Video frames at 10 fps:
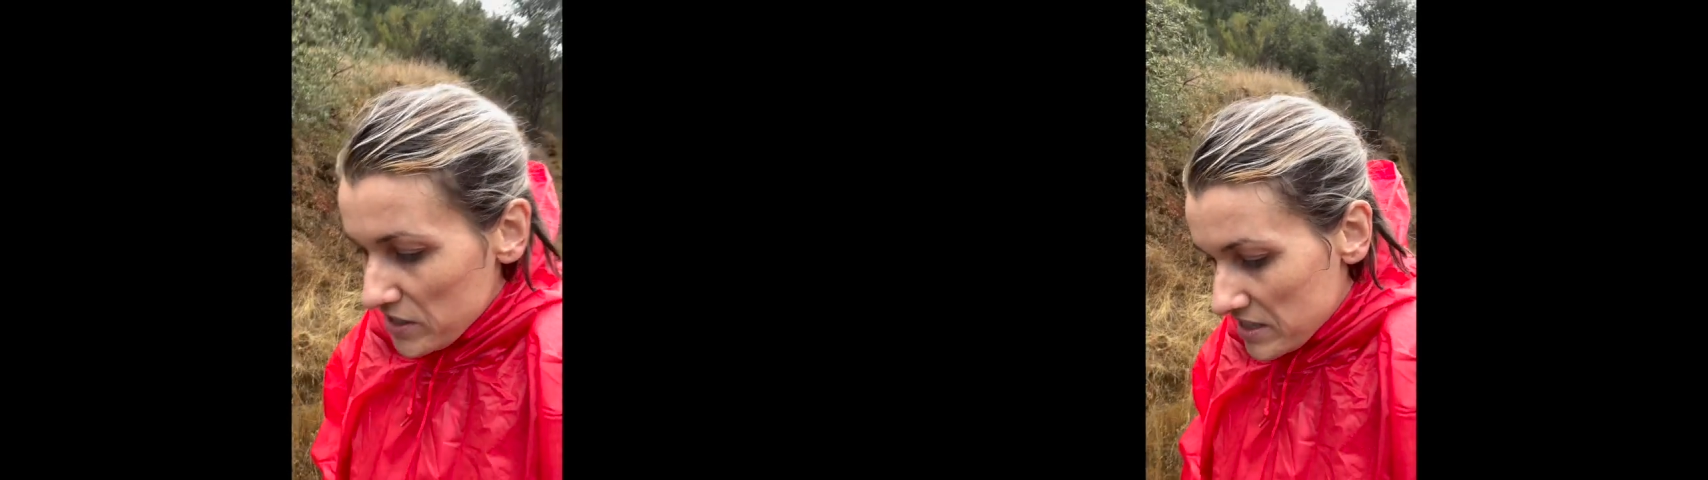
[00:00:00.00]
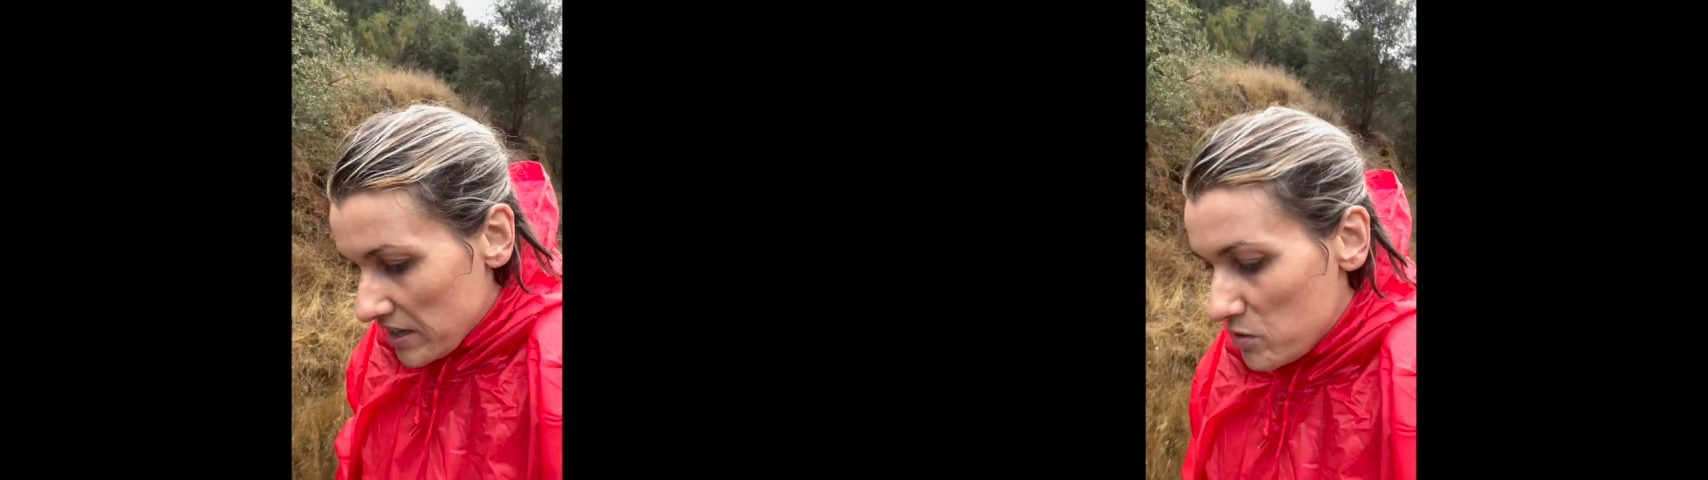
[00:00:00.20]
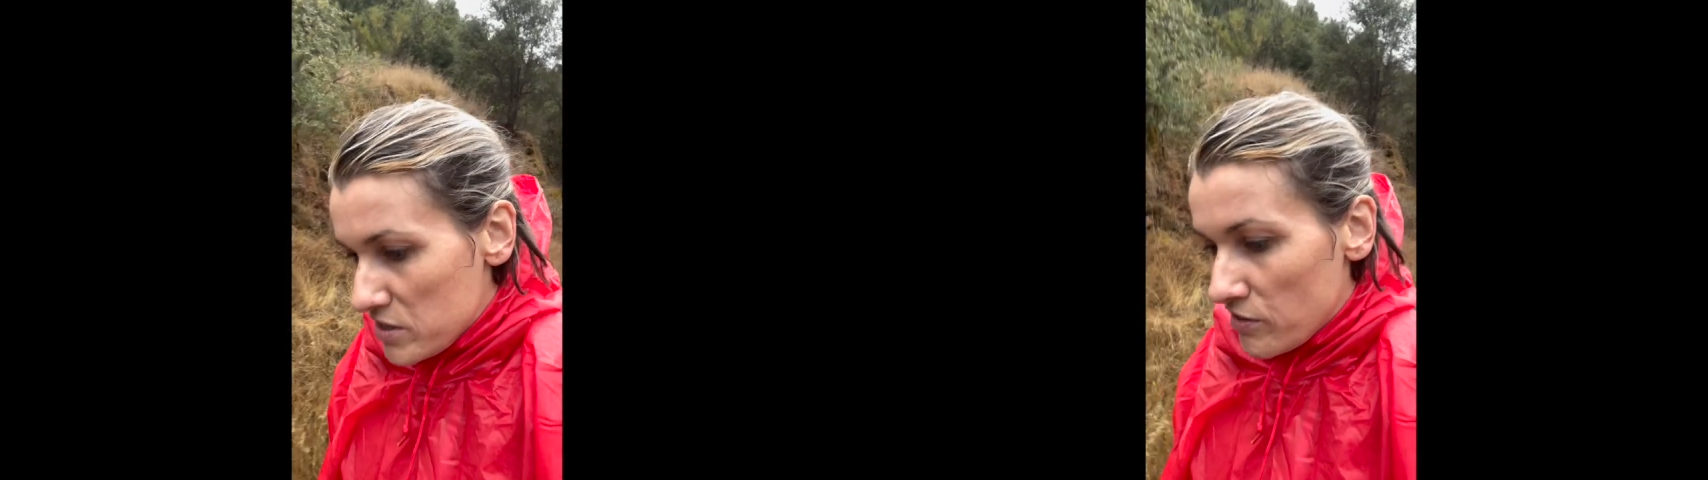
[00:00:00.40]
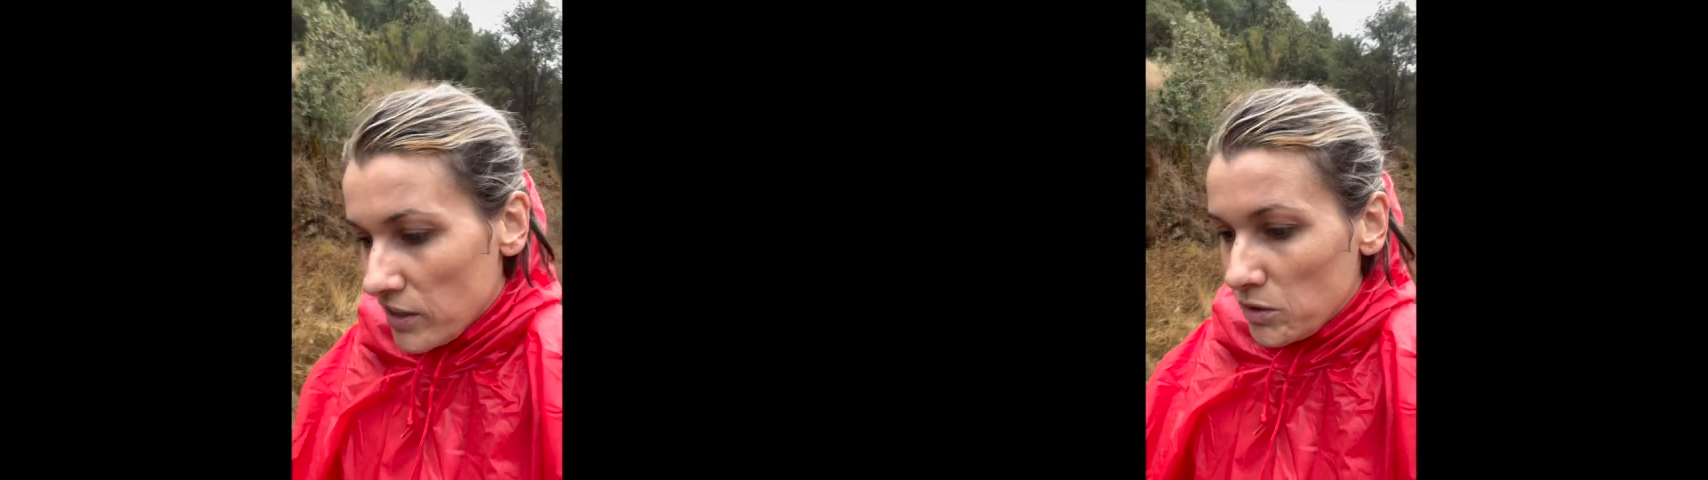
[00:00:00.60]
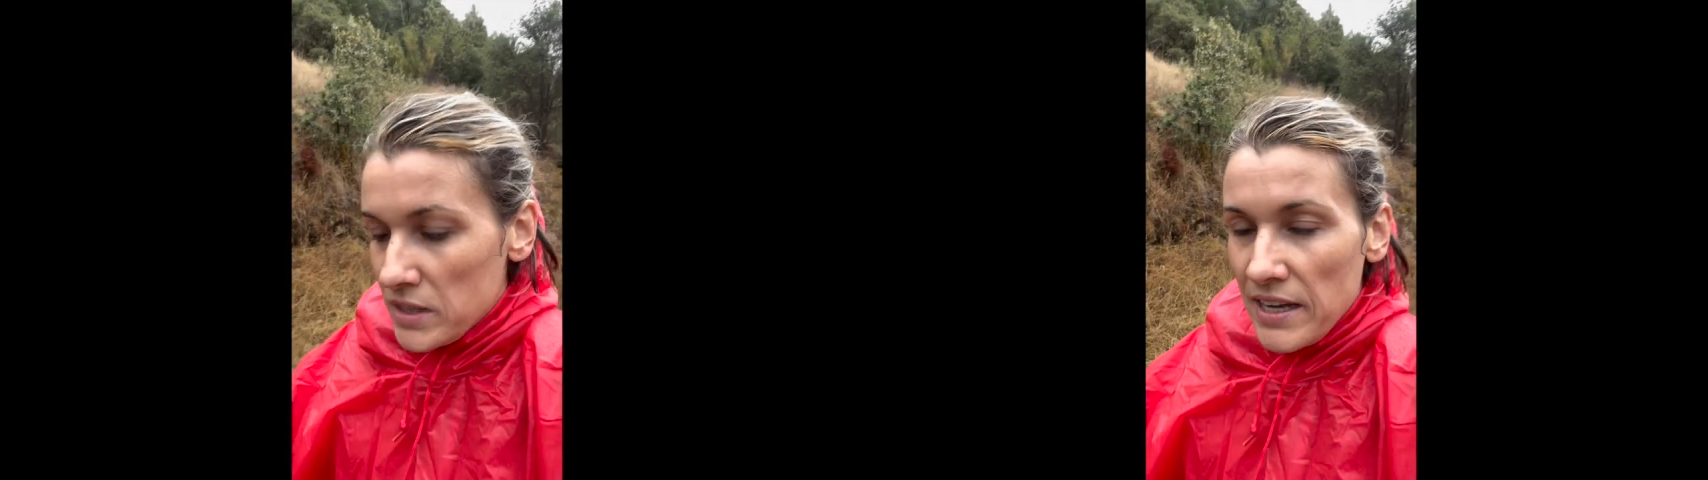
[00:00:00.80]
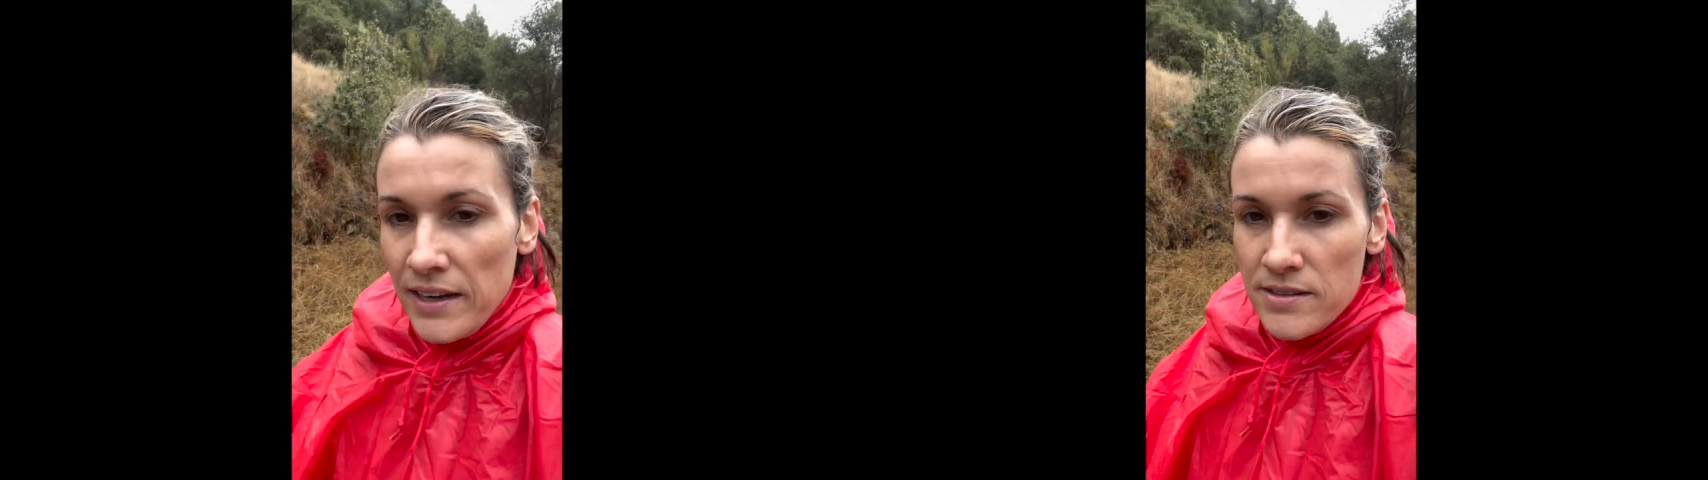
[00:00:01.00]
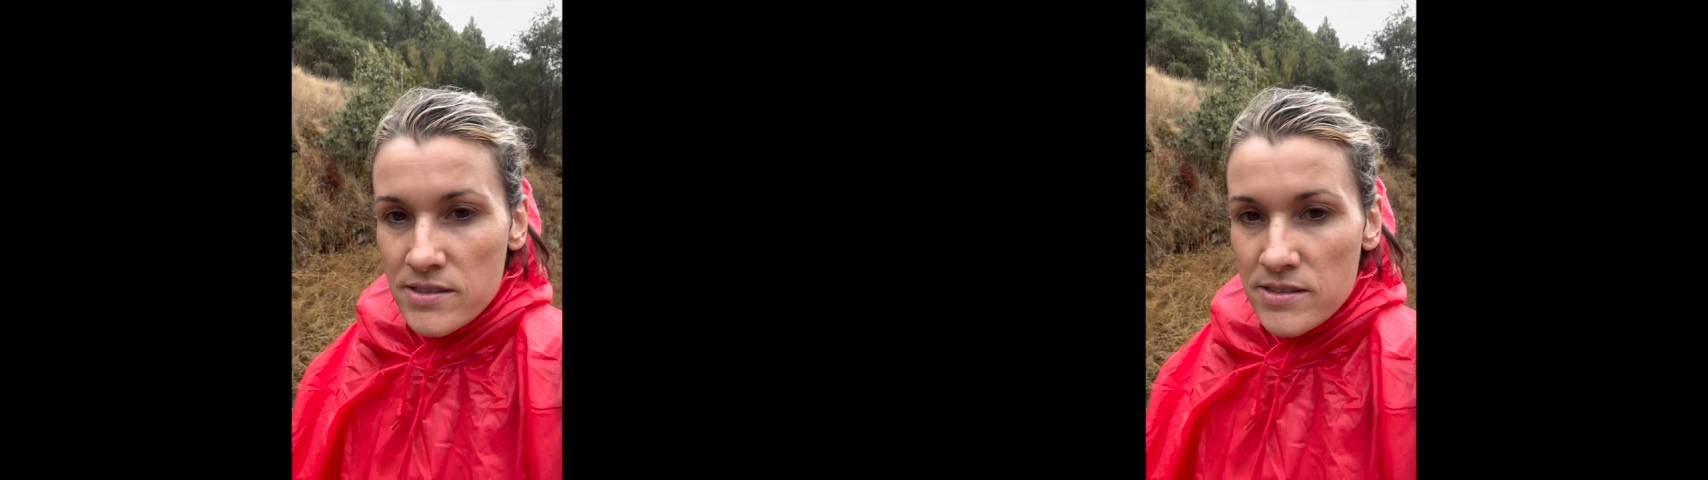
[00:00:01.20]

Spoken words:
that it was filled with ants.